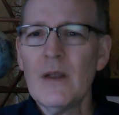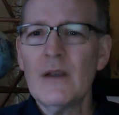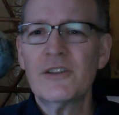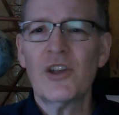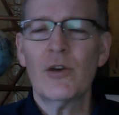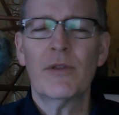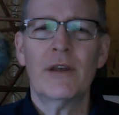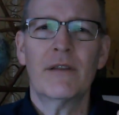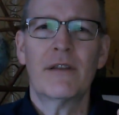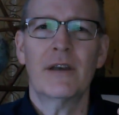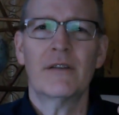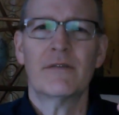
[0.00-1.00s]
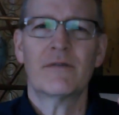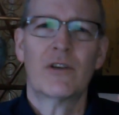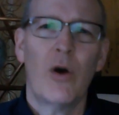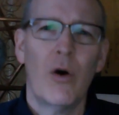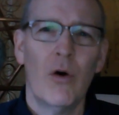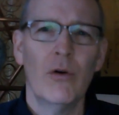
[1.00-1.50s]
so the, the
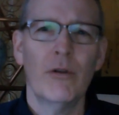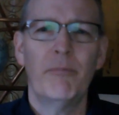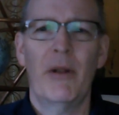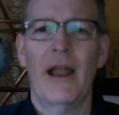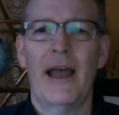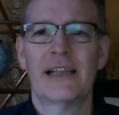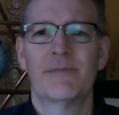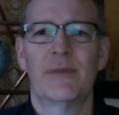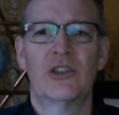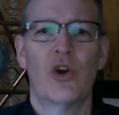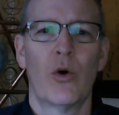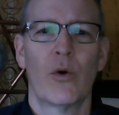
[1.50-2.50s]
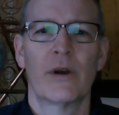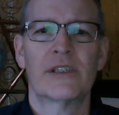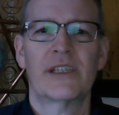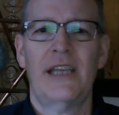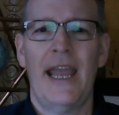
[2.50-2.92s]
cold plasma torus